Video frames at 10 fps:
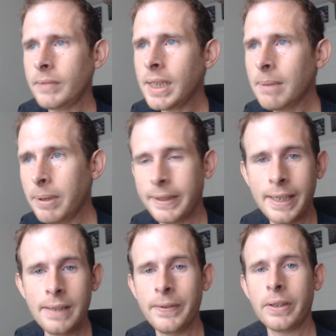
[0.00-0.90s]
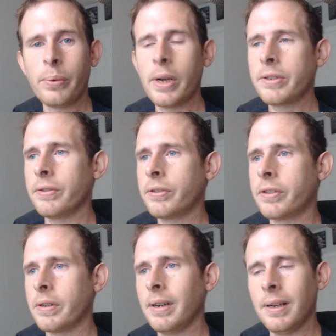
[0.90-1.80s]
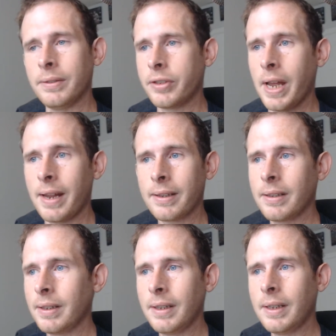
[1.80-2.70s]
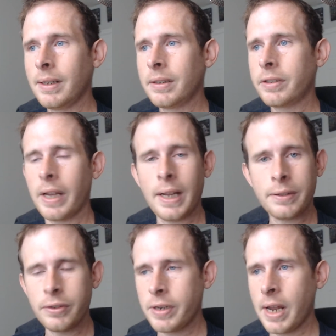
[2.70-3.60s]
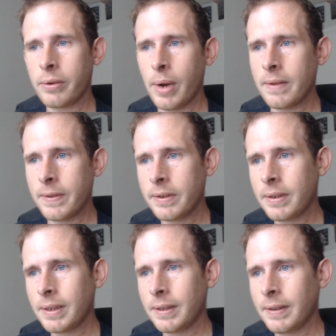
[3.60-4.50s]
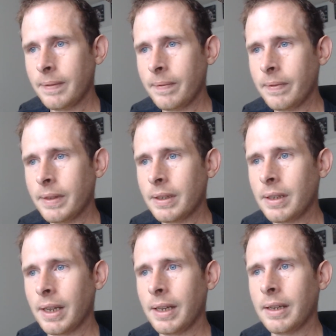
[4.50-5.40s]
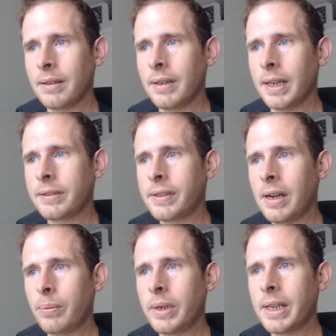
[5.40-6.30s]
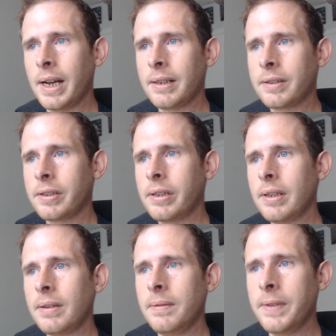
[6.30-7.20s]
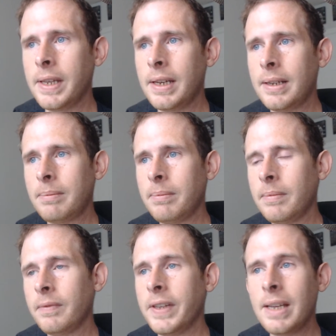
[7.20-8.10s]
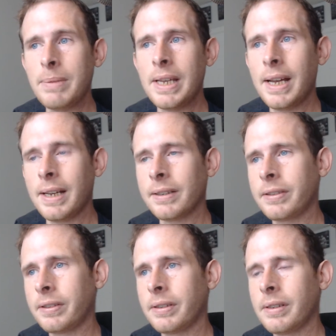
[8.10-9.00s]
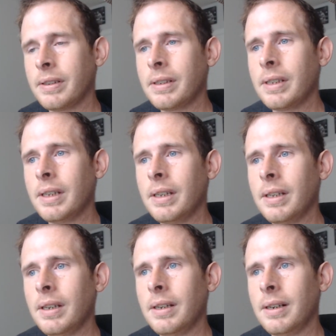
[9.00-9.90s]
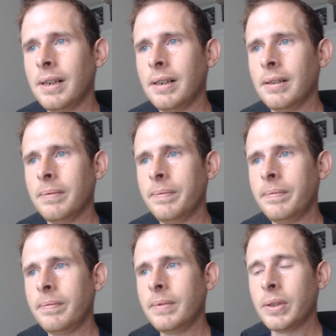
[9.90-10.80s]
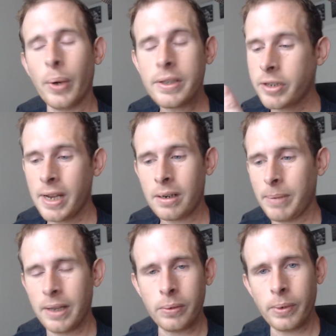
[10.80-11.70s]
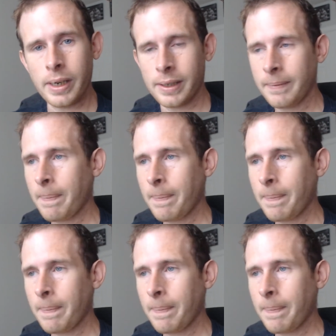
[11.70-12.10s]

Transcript: But thank you for the question, uh, Jack. Shout out to Jack Craven. And next up, we got VM VMEX. Uh, great channel, by the way.